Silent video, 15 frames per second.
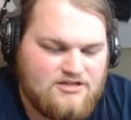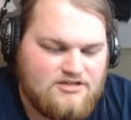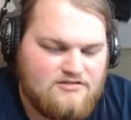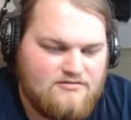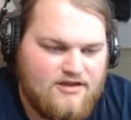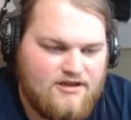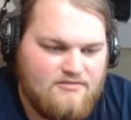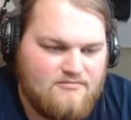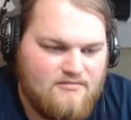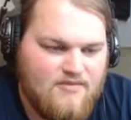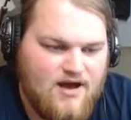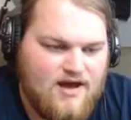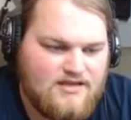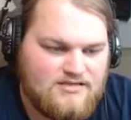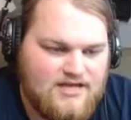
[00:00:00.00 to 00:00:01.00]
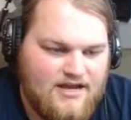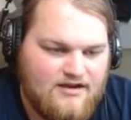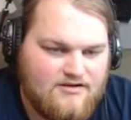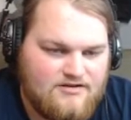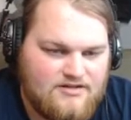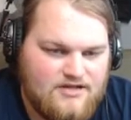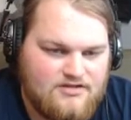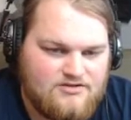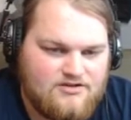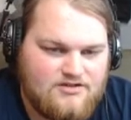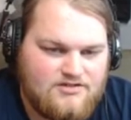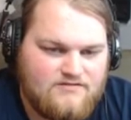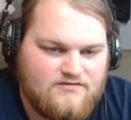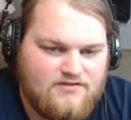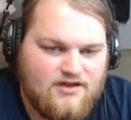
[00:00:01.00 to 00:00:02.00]
are like my tiger
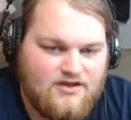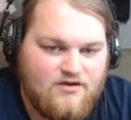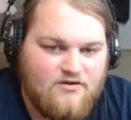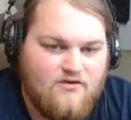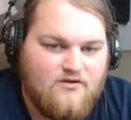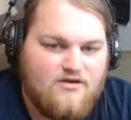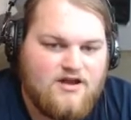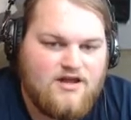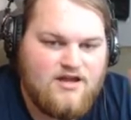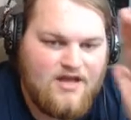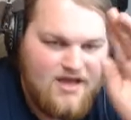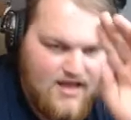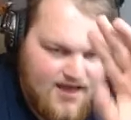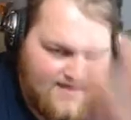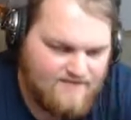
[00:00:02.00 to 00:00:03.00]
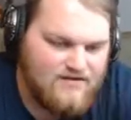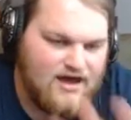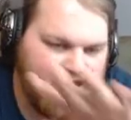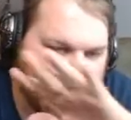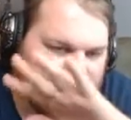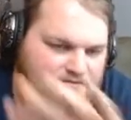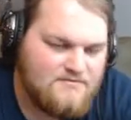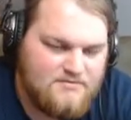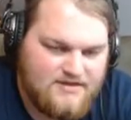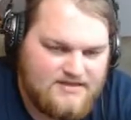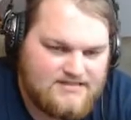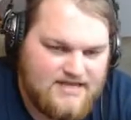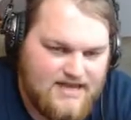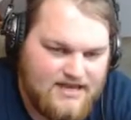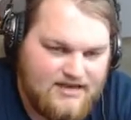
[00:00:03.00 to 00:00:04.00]
tetras for like Corey. If I could have a big
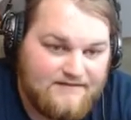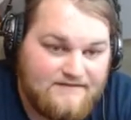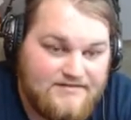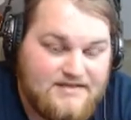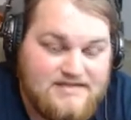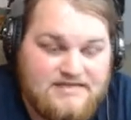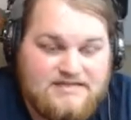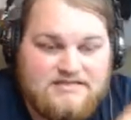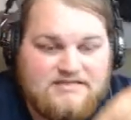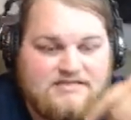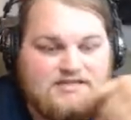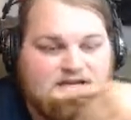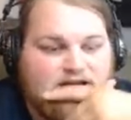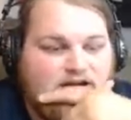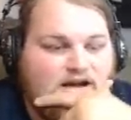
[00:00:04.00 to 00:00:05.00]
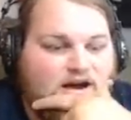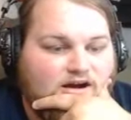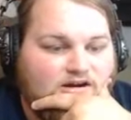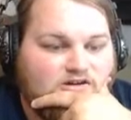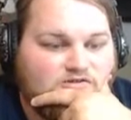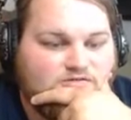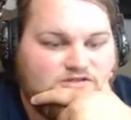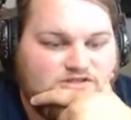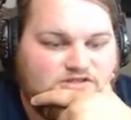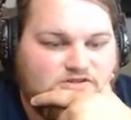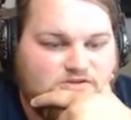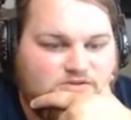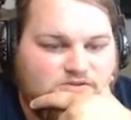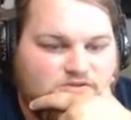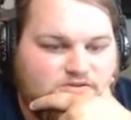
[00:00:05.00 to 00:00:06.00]
tank of these, oh, it'd be
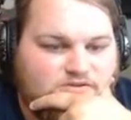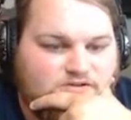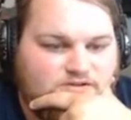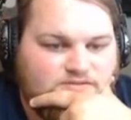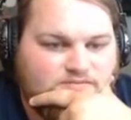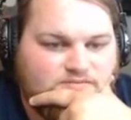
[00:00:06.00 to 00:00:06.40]
so cool.